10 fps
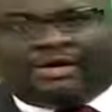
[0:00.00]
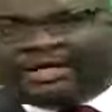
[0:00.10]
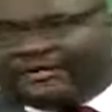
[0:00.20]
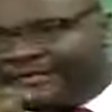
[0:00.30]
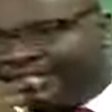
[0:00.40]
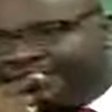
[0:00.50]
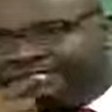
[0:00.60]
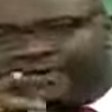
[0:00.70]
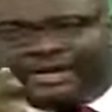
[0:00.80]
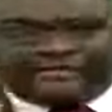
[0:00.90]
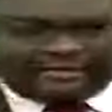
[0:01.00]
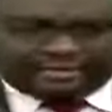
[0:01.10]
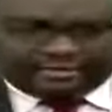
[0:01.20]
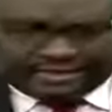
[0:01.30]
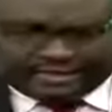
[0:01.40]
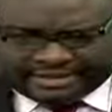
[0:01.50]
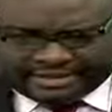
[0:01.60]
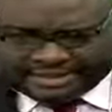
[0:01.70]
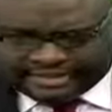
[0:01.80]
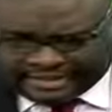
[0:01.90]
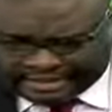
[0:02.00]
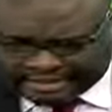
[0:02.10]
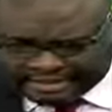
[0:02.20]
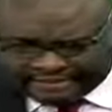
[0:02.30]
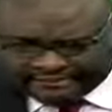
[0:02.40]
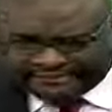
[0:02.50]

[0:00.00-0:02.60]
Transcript: Okay, first of all, we have a proverb in Nigeria